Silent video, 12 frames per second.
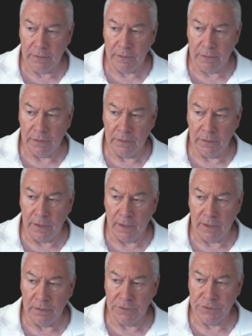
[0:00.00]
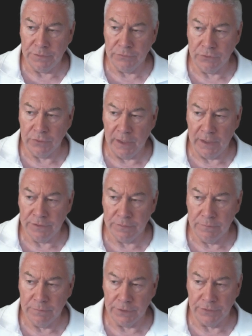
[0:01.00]
in a list of trades.
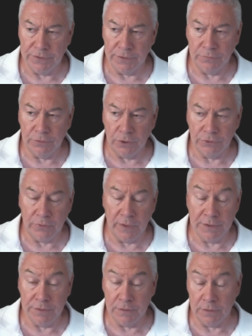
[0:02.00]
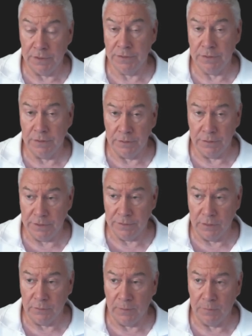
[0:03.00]
So self.trades is a list that the
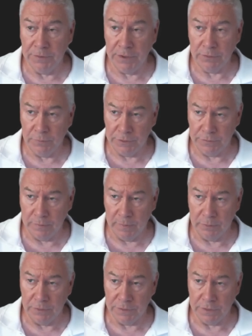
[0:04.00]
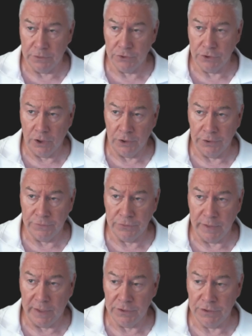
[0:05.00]
self object, which remember is a child of
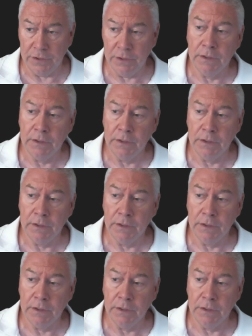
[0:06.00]
strategy.